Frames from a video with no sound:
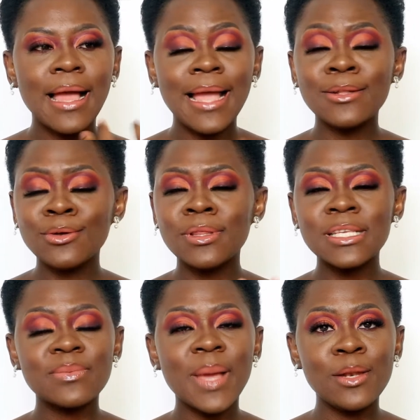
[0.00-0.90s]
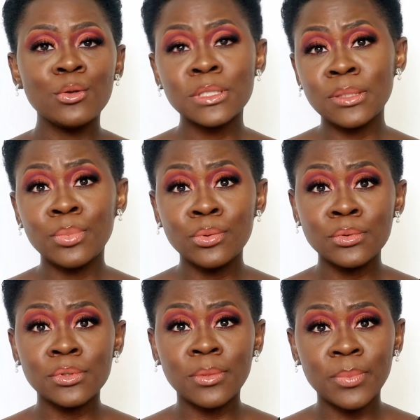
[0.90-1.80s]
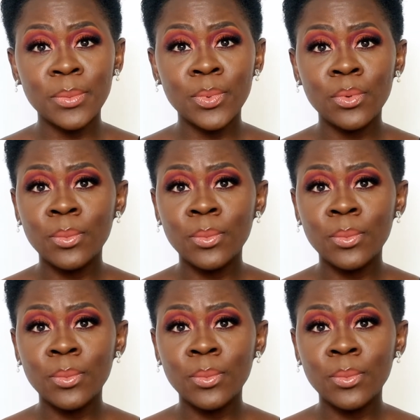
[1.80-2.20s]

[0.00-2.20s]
I know this might look simple to some people,